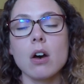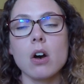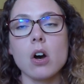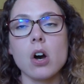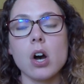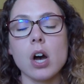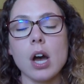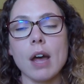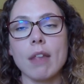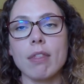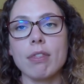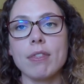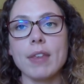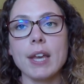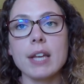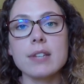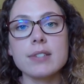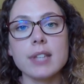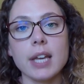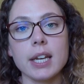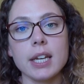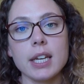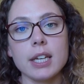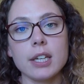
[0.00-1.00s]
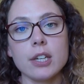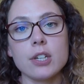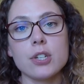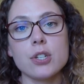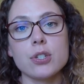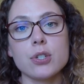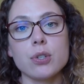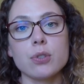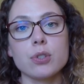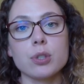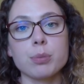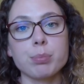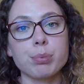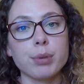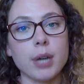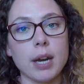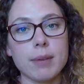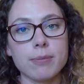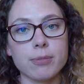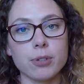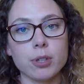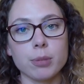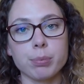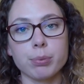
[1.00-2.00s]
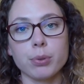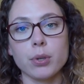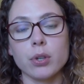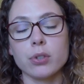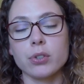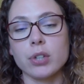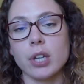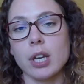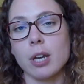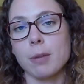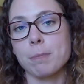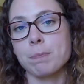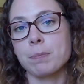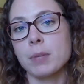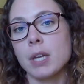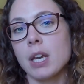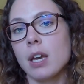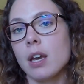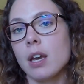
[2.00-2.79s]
on things I needed to do to prep for the program.